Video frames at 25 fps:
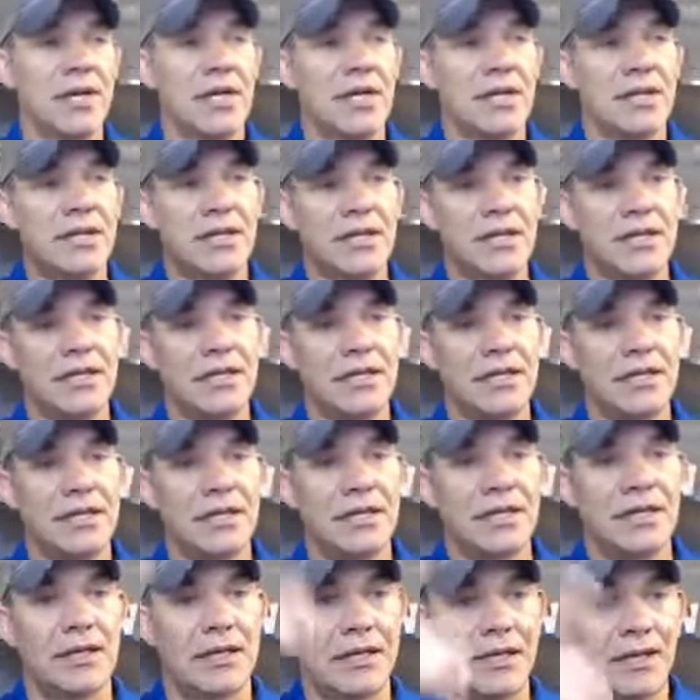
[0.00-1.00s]

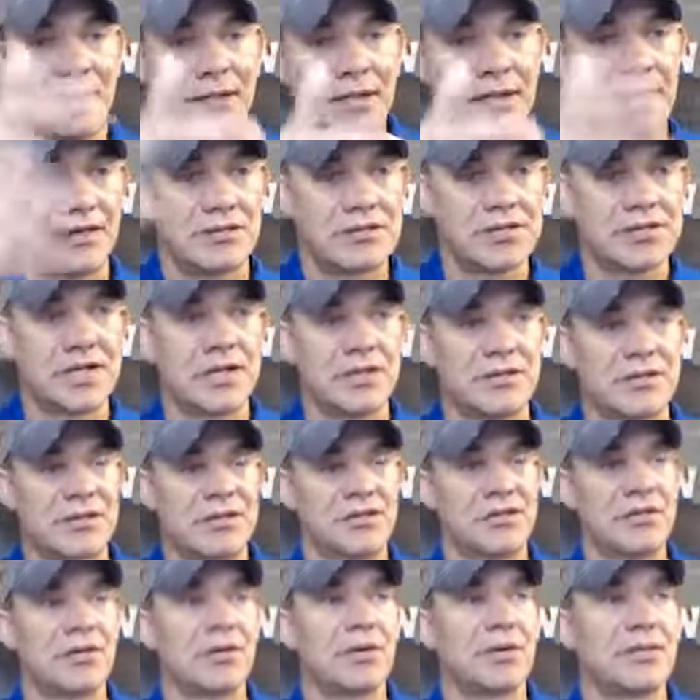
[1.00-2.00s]
Eddie, I was
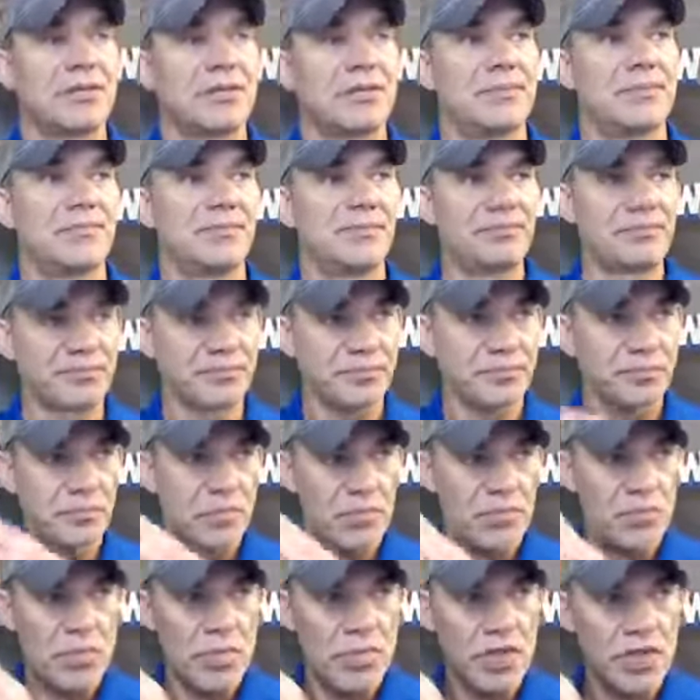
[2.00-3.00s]
answering your question.
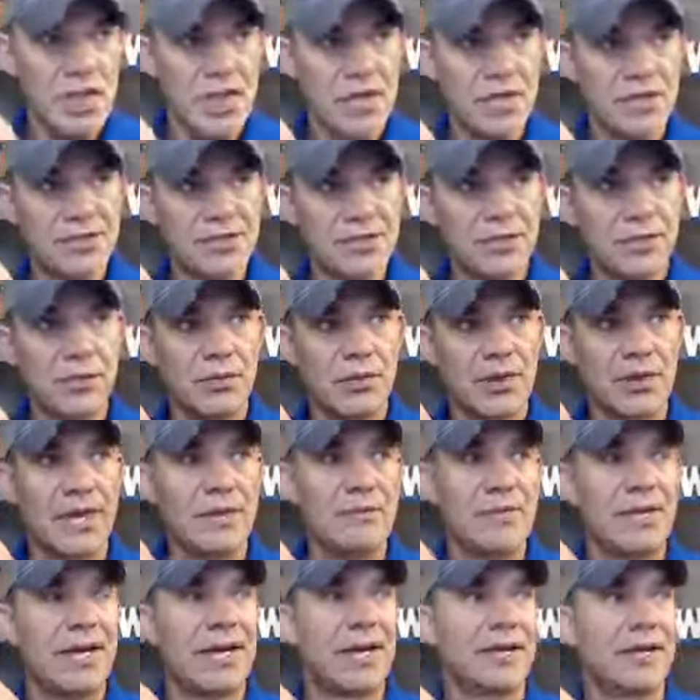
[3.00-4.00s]
And so when
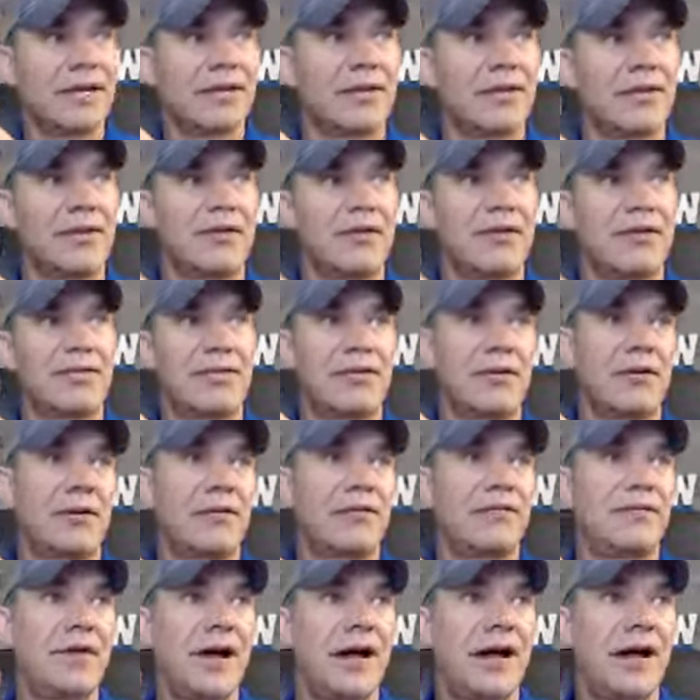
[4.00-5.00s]
I'm at
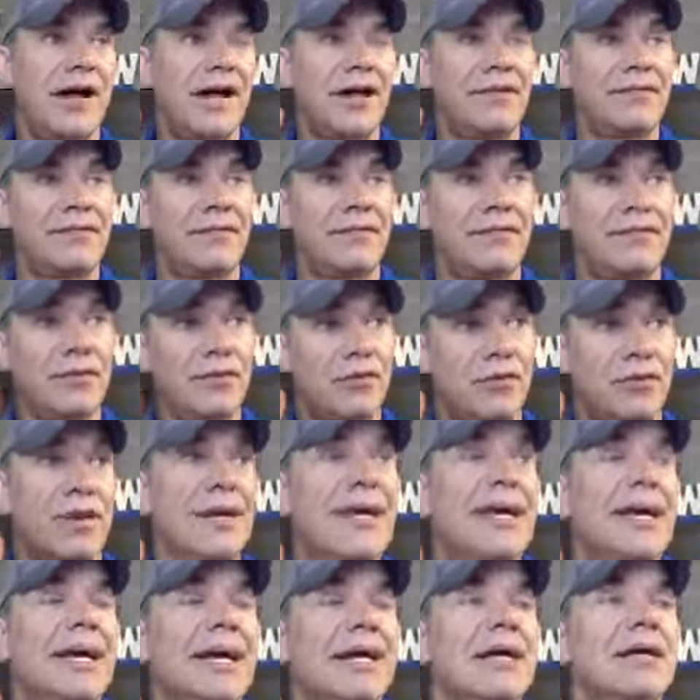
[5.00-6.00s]
35
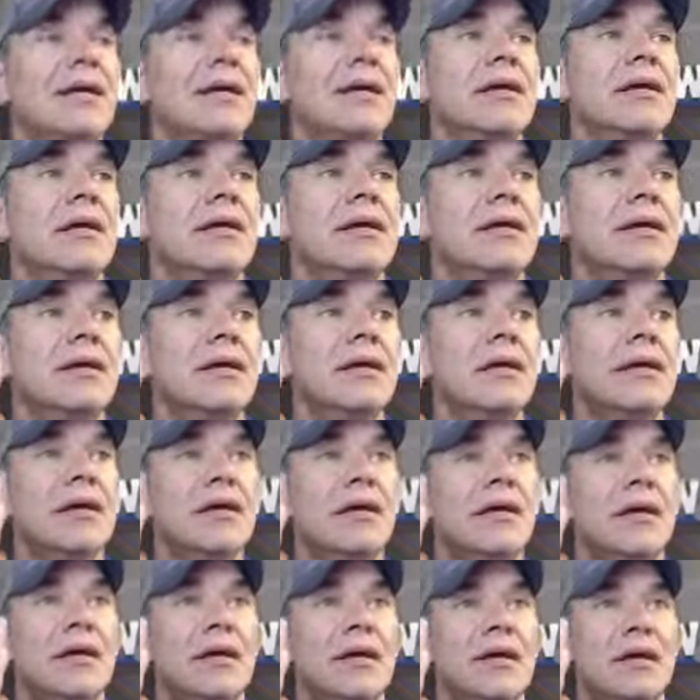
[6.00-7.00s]
grand
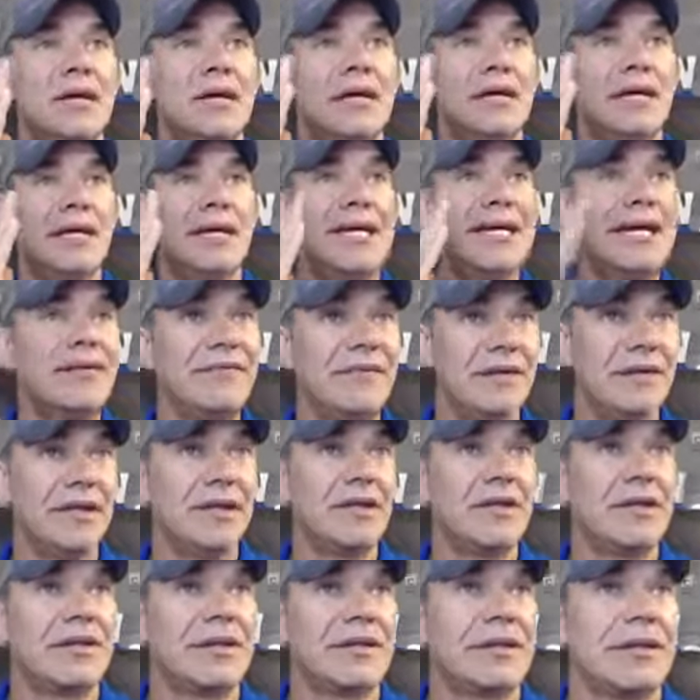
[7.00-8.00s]

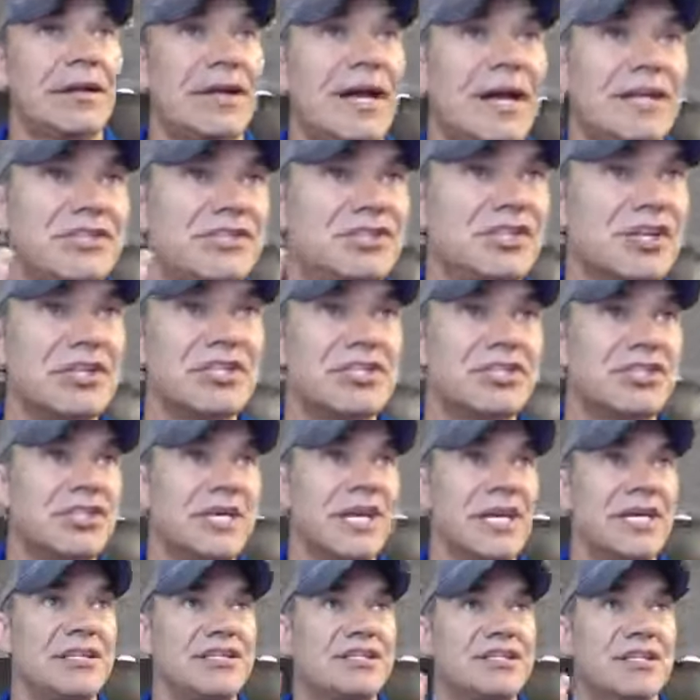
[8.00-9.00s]
even, I just
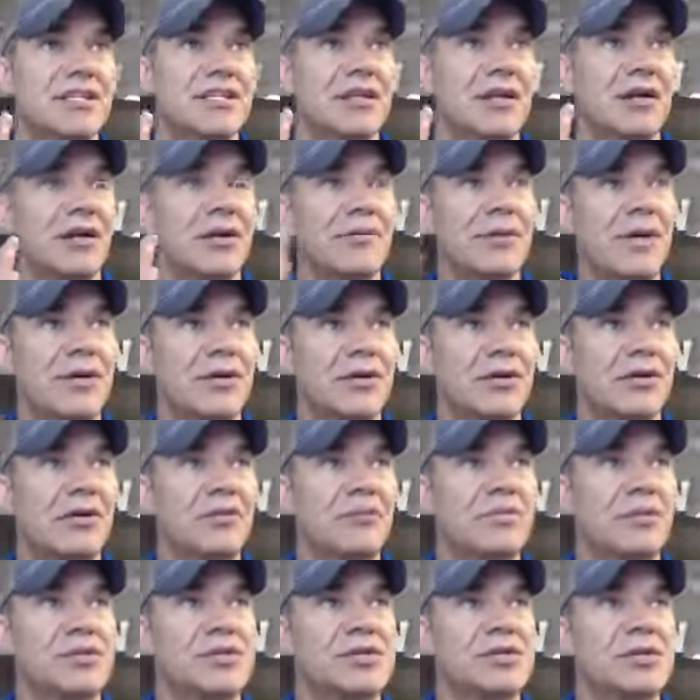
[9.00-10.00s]
changed it there. I'm at a
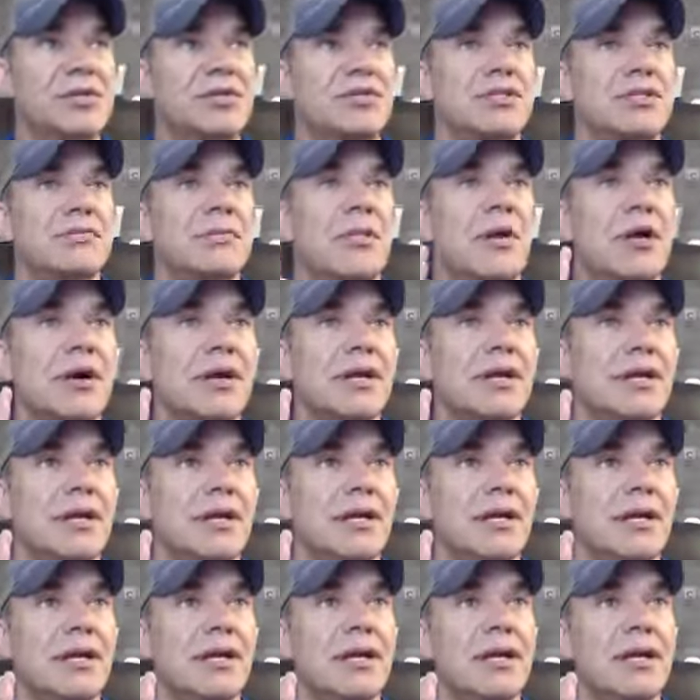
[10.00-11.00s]
good percentage of market,